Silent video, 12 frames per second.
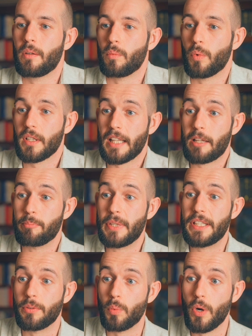What led
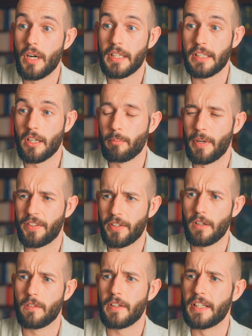me to working on
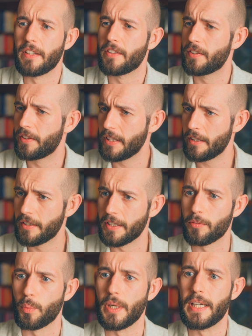myself in a
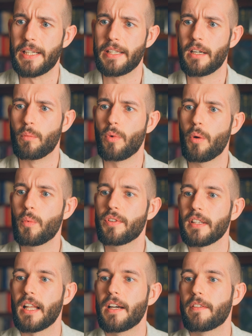serious way, and what
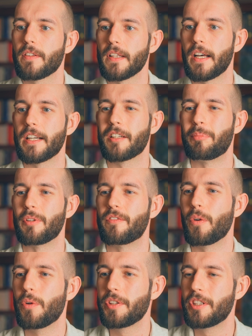was life like
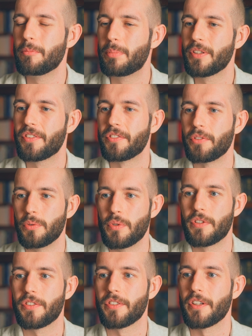before you
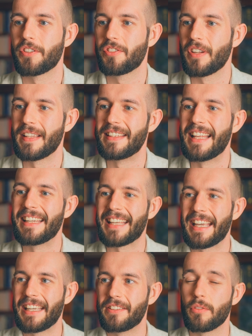pursued such
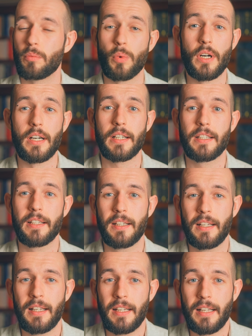dedicated work?
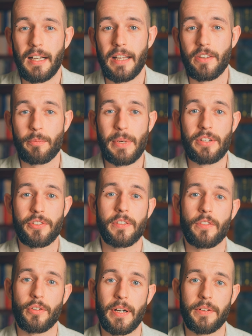As I
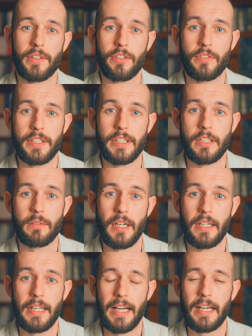mentioned throughout this video,
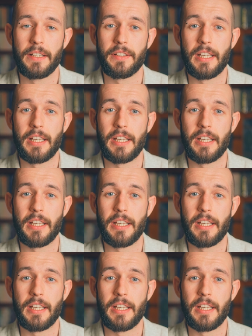I had